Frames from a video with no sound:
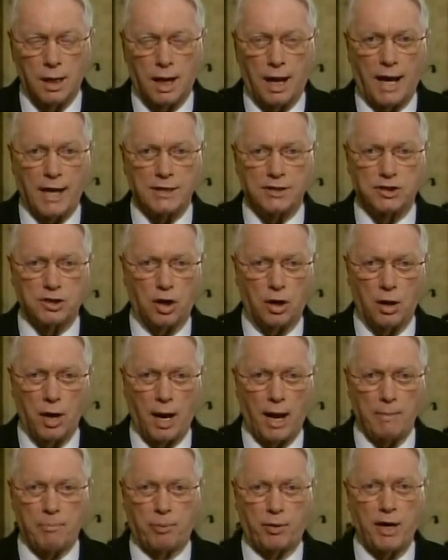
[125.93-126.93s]
I
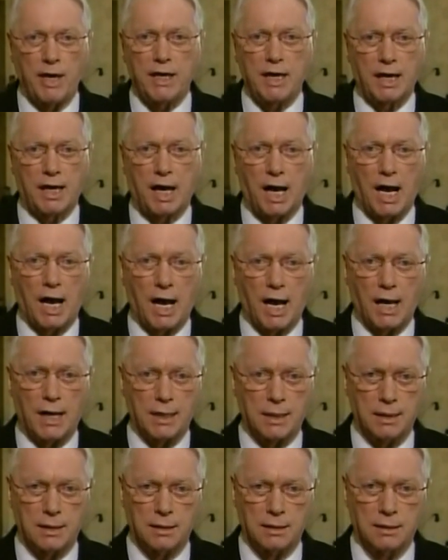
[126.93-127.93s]
pray to God
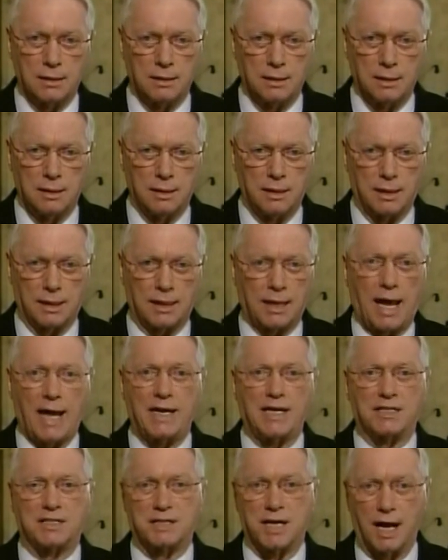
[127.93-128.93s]
that that
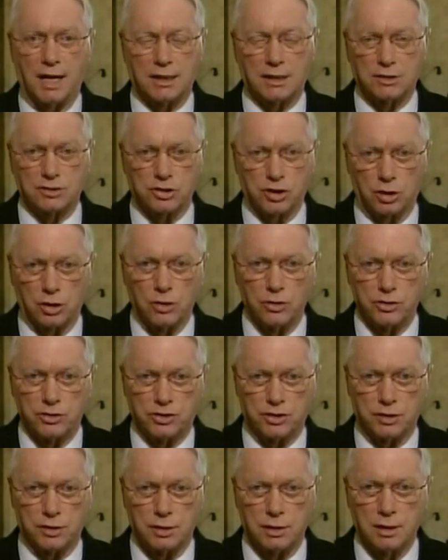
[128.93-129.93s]
is not the
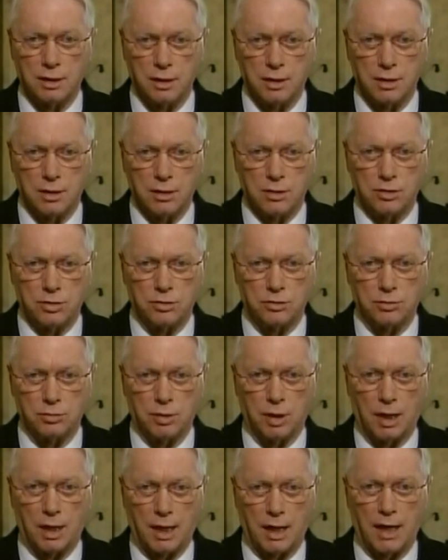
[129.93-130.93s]
solution to
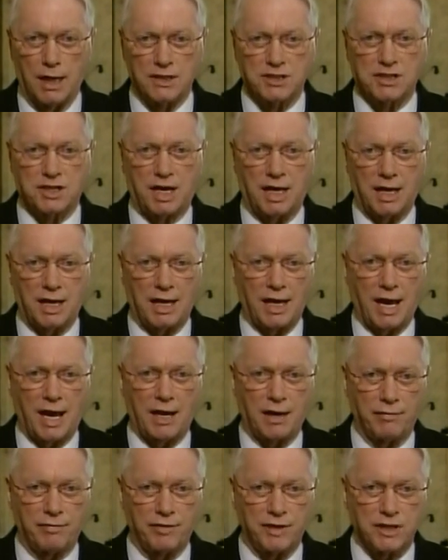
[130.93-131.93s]
us getting
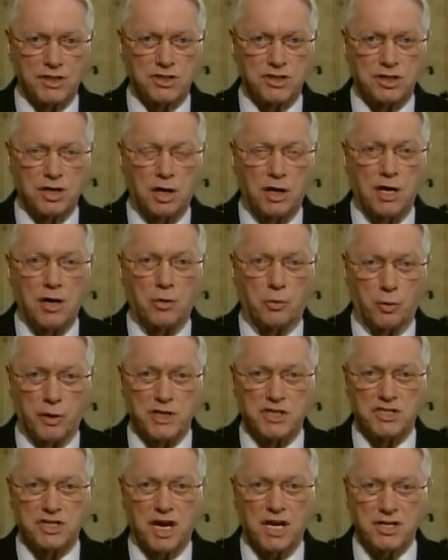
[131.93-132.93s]
out of this
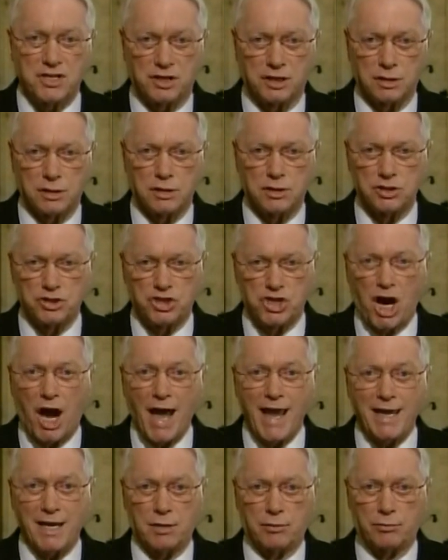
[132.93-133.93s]
recession,
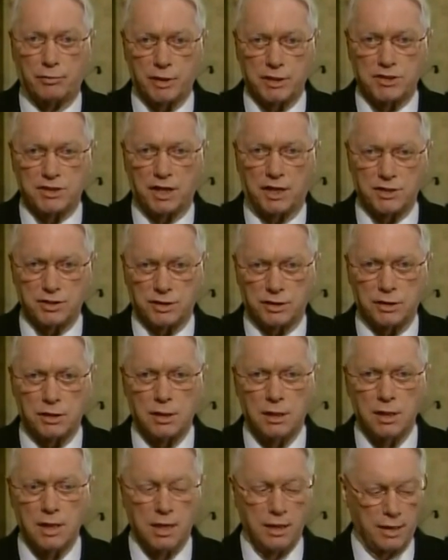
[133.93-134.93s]
giant recession
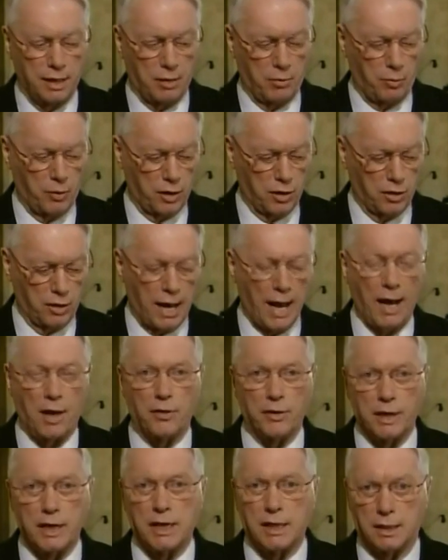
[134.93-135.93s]
that we are
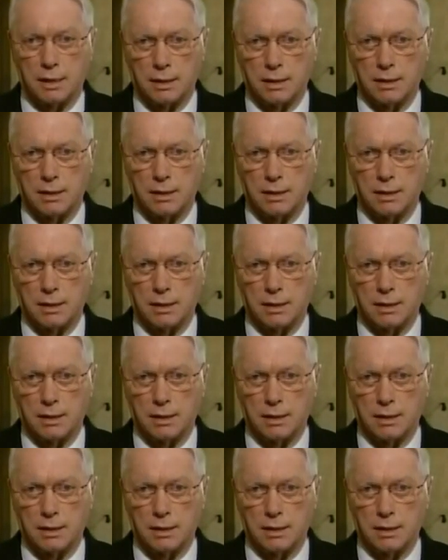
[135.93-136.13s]
now in.